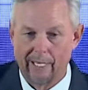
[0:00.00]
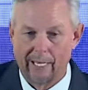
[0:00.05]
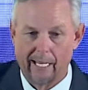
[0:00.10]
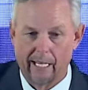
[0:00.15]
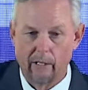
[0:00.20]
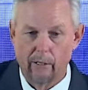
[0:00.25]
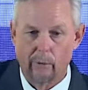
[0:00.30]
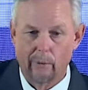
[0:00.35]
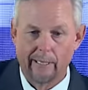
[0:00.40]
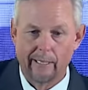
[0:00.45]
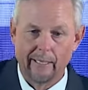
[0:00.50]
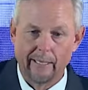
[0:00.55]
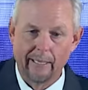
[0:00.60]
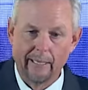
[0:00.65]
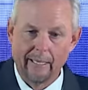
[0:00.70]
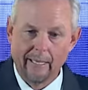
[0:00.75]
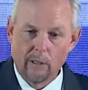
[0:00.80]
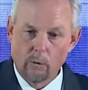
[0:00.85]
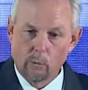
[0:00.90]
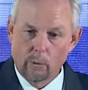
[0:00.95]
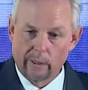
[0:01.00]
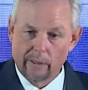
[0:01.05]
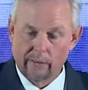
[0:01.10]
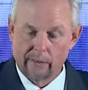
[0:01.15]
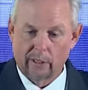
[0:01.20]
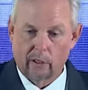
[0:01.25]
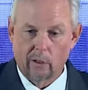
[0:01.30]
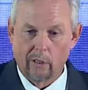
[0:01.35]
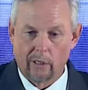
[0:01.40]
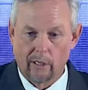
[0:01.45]
ROI, what is
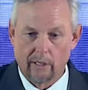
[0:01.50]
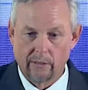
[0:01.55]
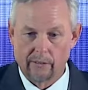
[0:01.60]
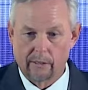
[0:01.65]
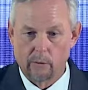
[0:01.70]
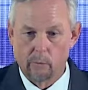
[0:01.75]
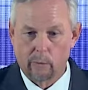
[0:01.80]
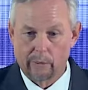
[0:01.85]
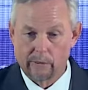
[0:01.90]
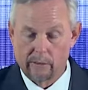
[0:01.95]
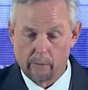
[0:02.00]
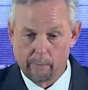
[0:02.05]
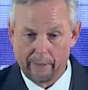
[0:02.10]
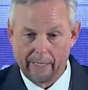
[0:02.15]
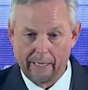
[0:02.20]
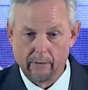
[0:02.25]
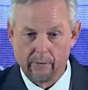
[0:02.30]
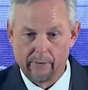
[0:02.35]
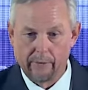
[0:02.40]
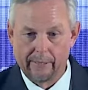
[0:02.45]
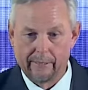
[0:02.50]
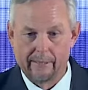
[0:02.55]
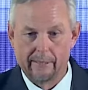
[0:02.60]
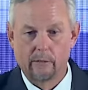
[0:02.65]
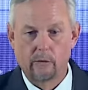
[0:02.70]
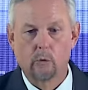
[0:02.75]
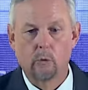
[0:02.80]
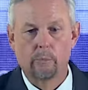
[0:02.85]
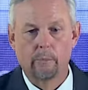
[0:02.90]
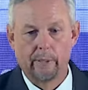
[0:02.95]
the cost and what is the benefit this
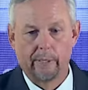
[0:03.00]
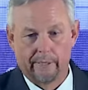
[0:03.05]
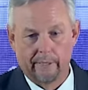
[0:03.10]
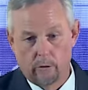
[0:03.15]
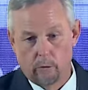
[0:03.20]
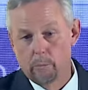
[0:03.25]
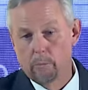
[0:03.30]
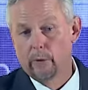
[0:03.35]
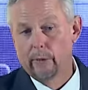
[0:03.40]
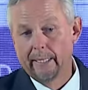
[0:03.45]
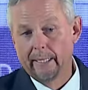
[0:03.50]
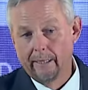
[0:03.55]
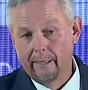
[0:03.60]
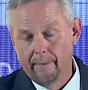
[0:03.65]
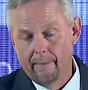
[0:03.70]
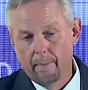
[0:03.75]
could potentially bring.